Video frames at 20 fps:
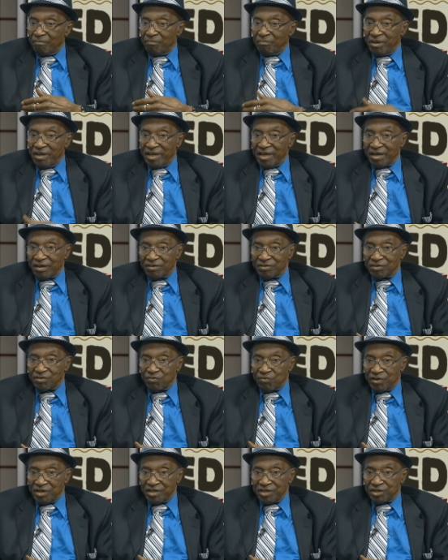being on a
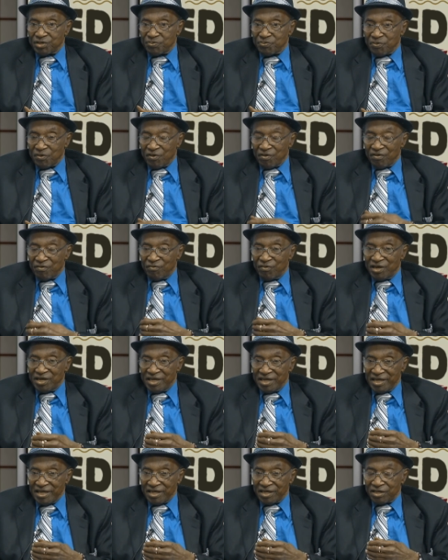wouldn't
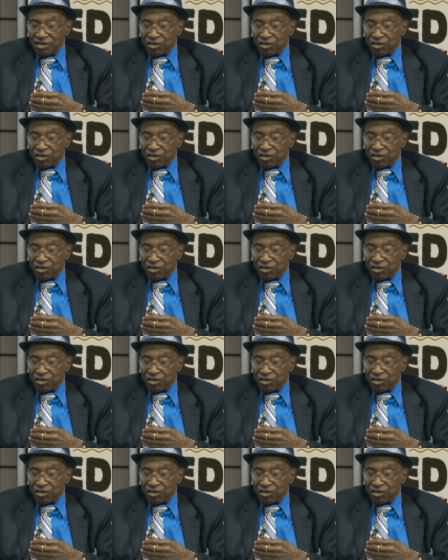it